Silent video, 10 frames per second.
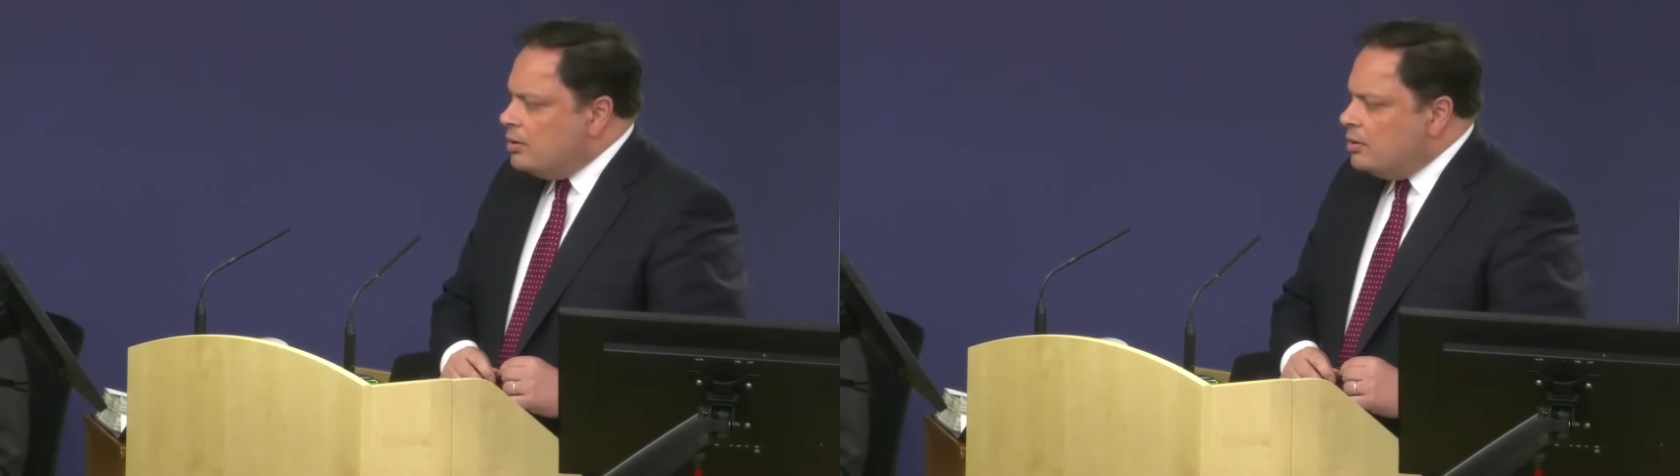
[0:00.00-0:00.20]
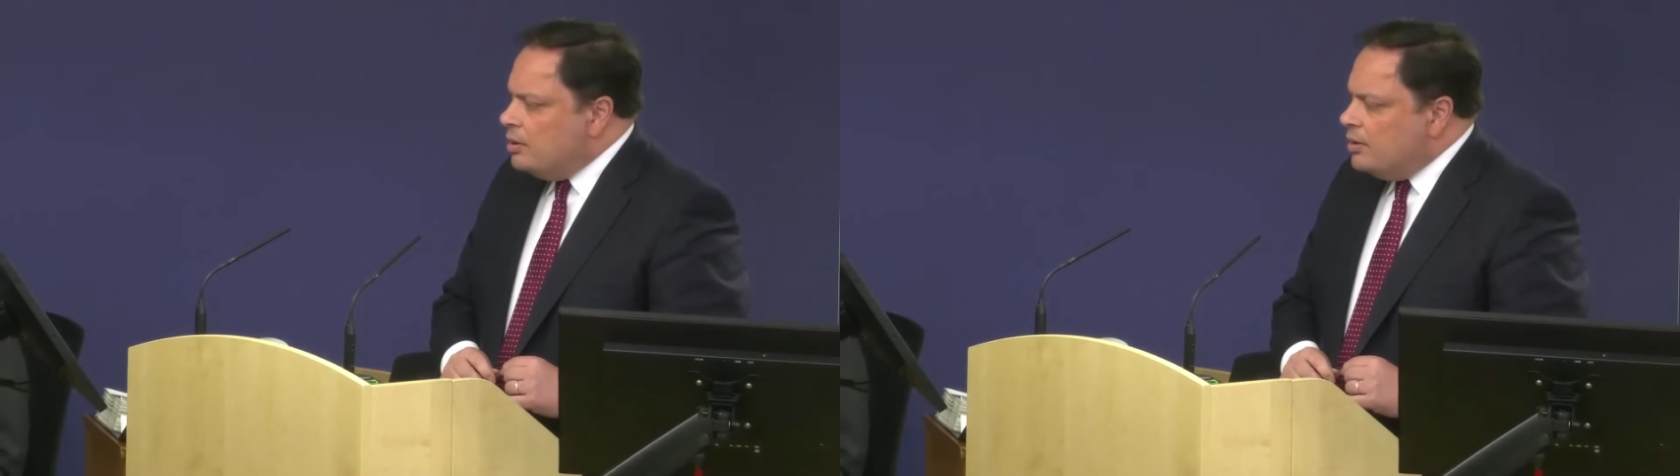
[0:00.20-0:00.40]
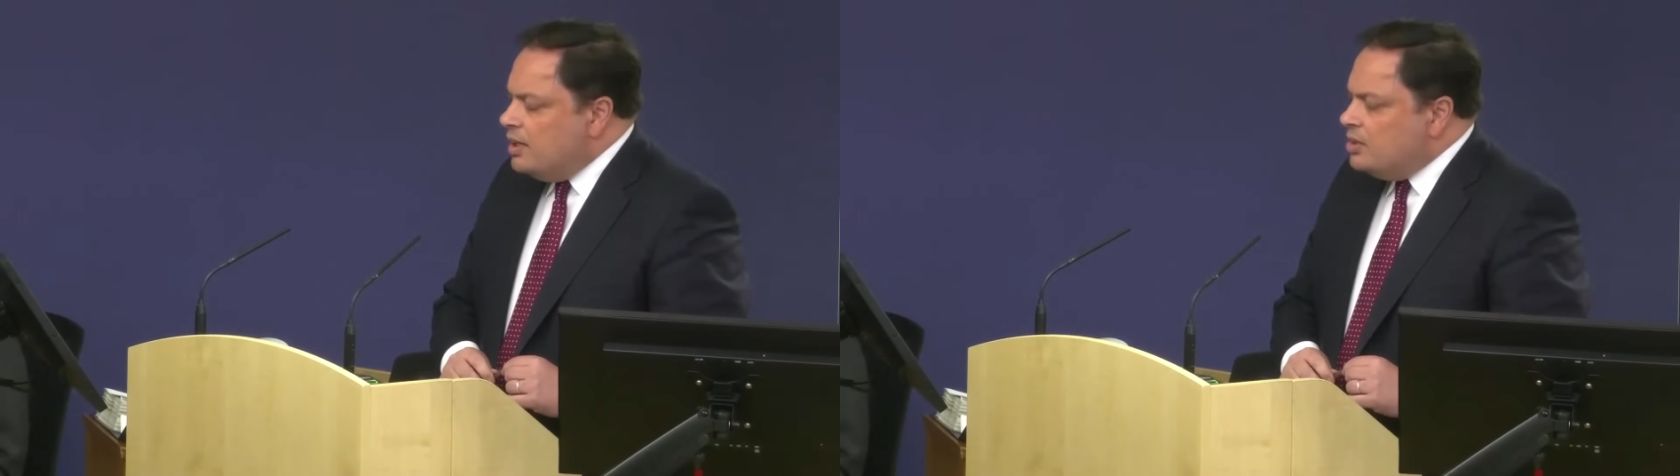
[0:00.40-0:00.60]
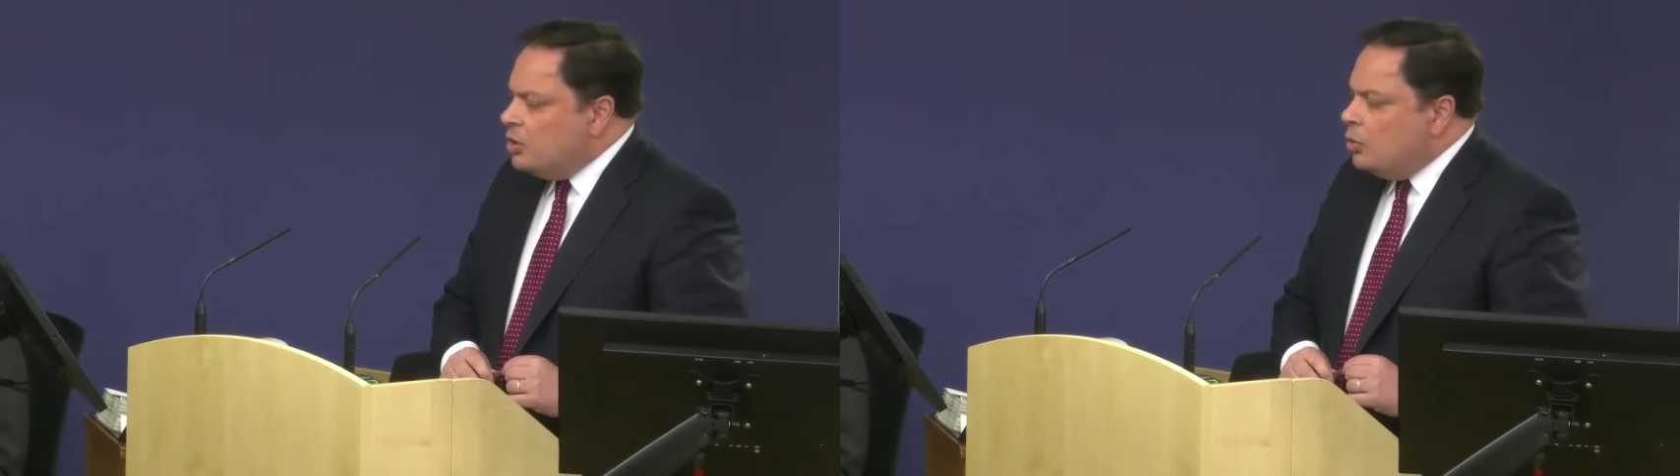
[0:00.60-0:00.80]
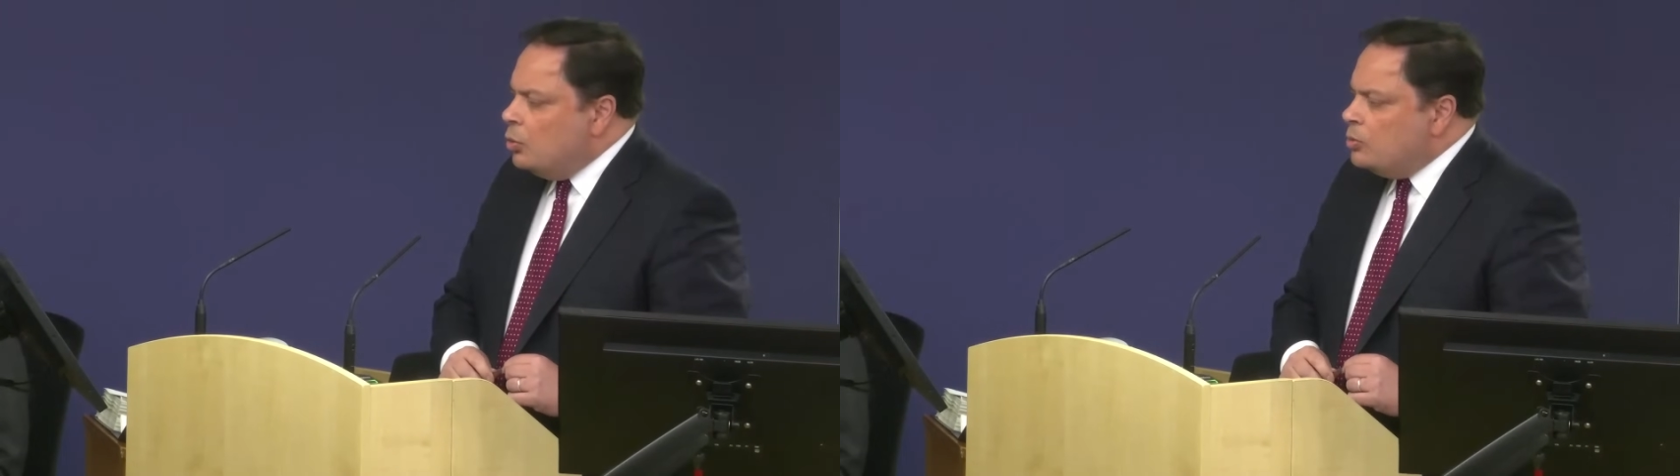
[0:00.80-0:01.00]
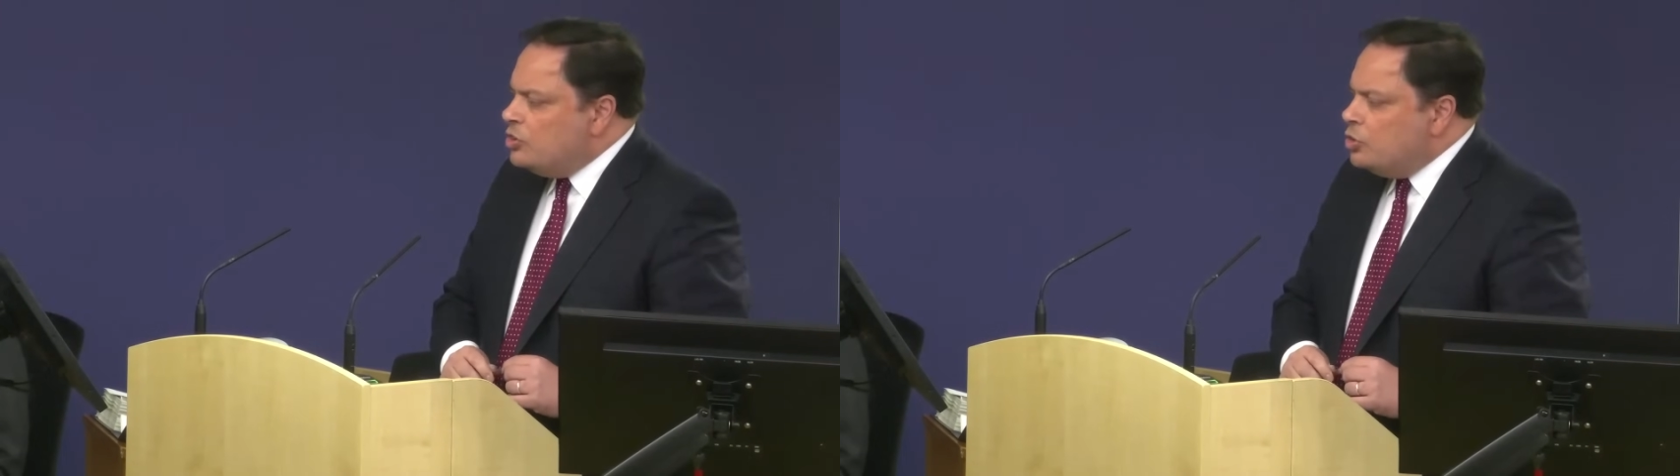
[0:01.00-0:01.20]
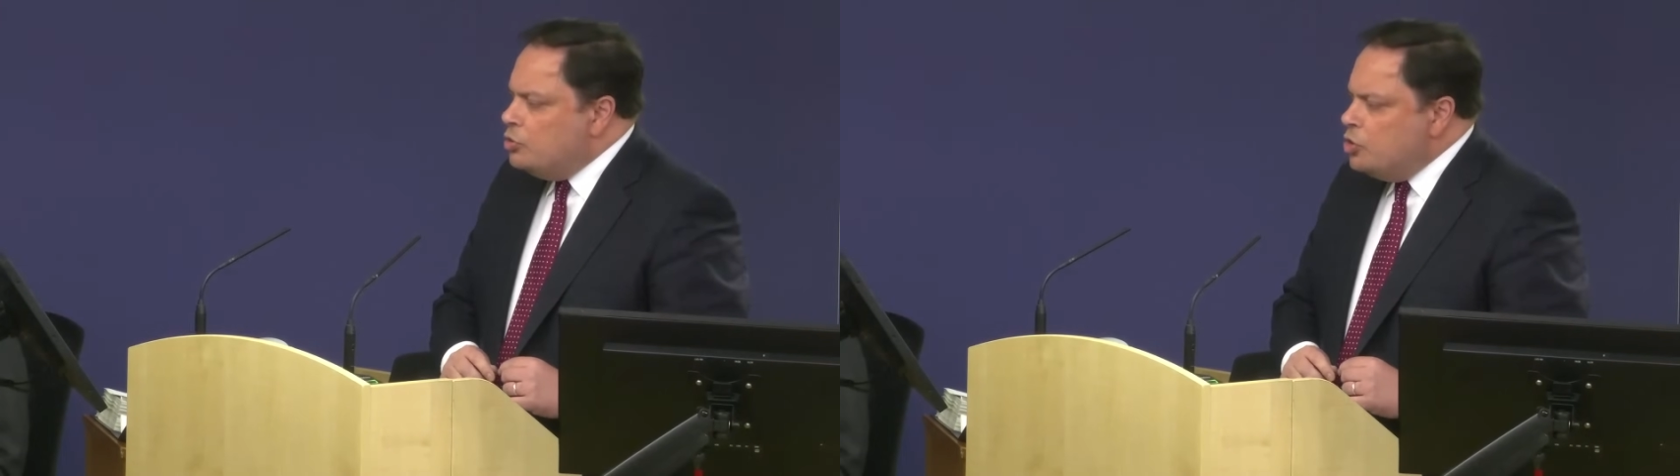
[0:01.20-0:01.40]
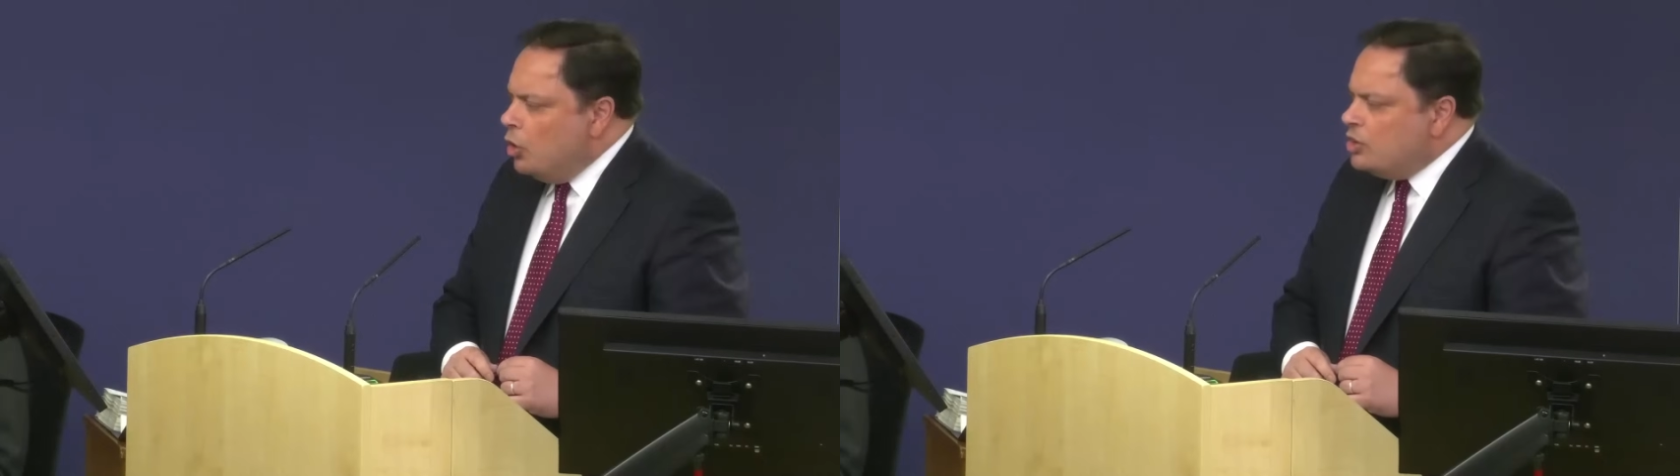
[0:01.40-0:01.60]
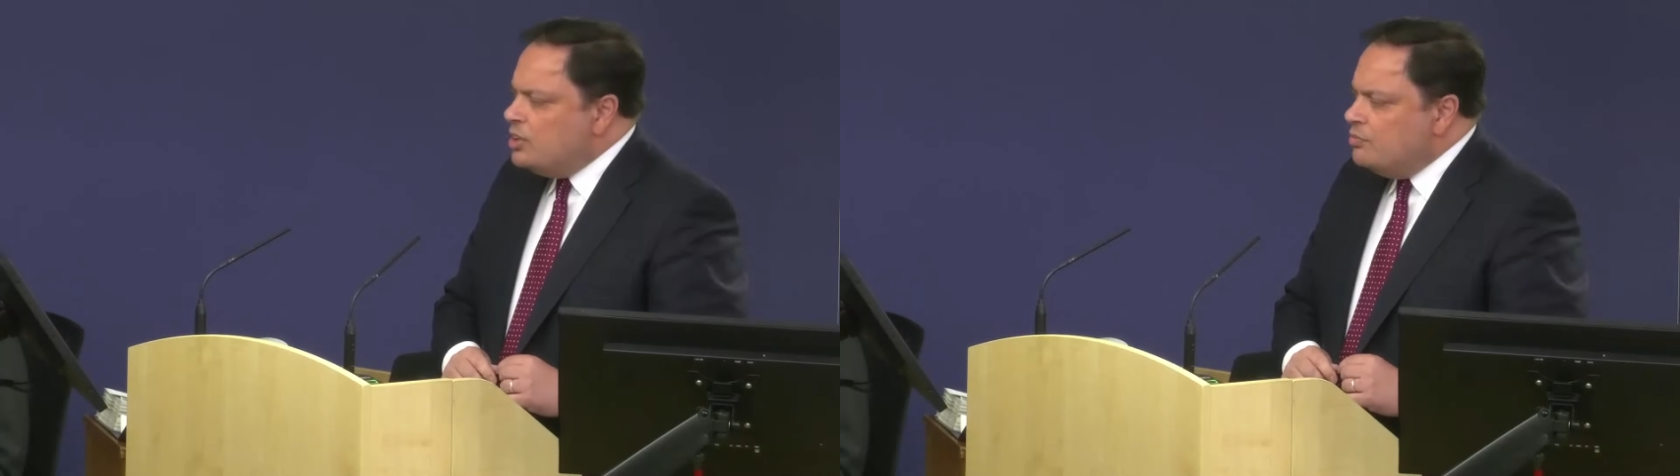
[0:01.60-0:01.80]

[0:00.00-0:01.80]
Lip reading: that these calls do not